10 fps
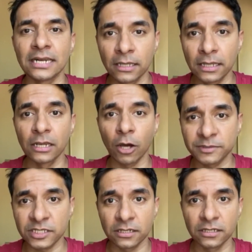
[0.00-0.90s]
and the little
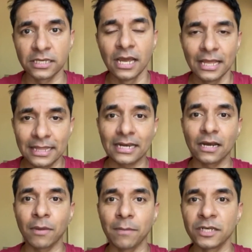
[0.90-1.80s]
obstacles that
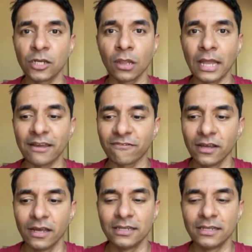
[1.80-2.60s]
come up in your life.